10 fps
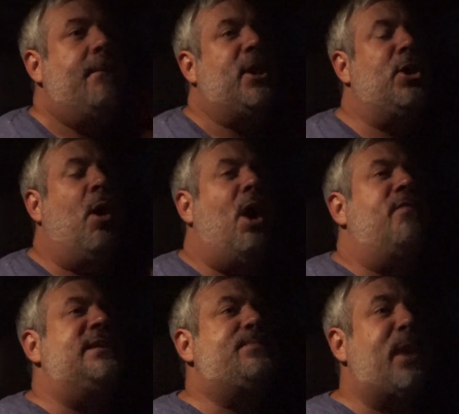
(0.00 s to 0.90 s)
But you know, all
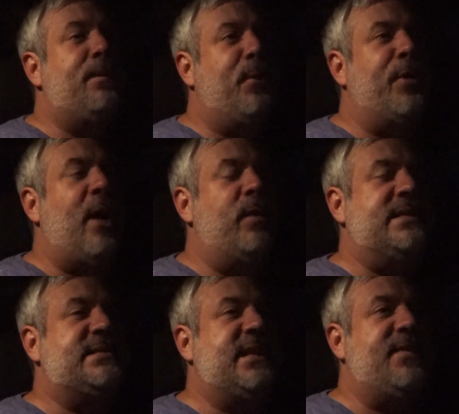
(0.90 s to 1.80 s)
these people that we
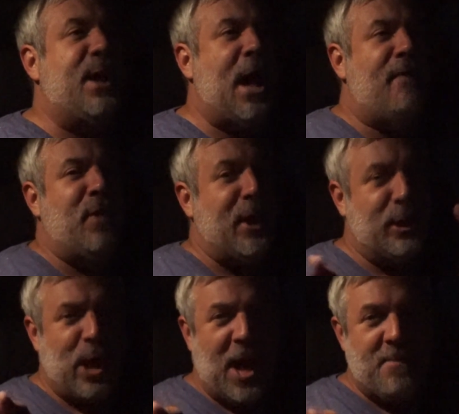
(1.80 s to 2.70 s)
see that have like a
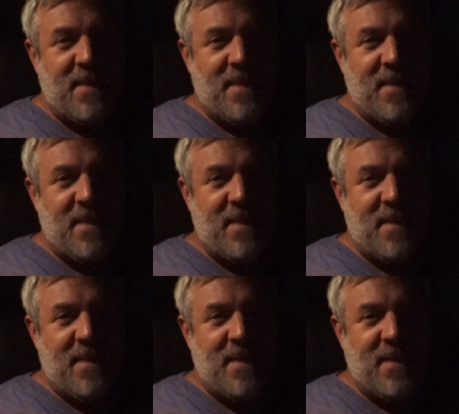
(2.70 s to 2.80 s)
lot of